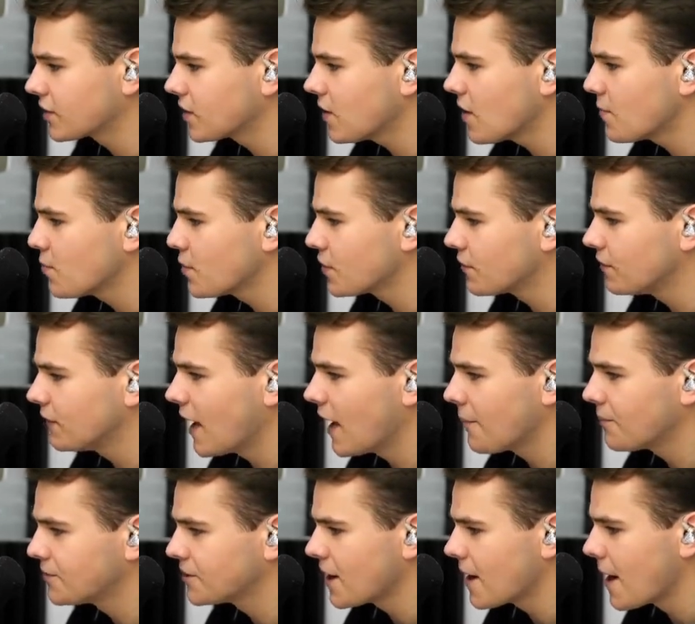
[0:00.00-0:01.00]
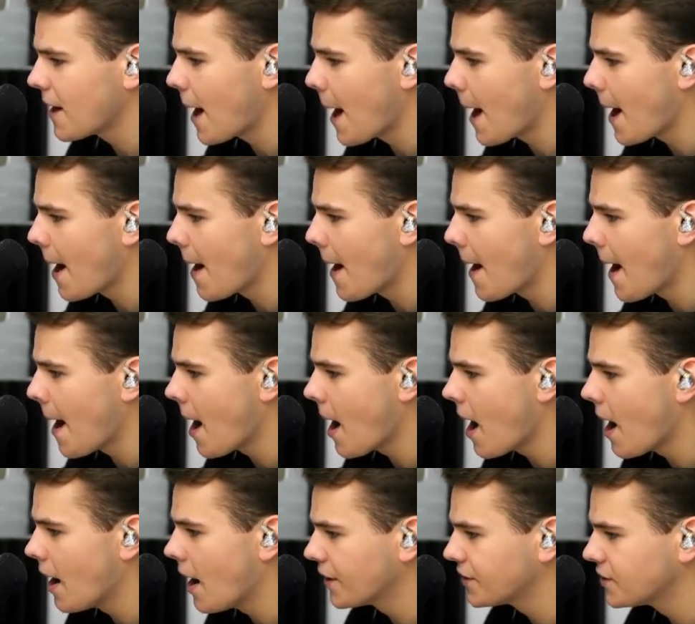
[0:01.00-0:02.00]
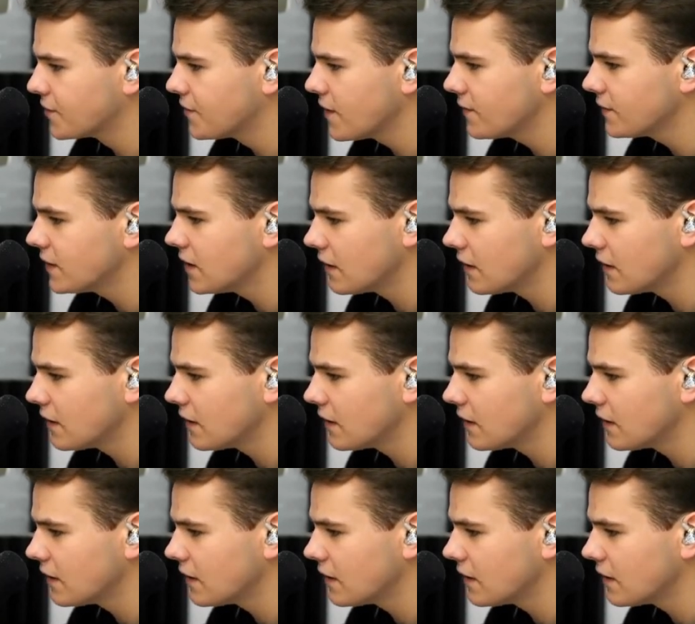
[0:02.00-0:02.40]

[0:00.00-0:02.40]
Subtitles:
Let's go and put the flaps to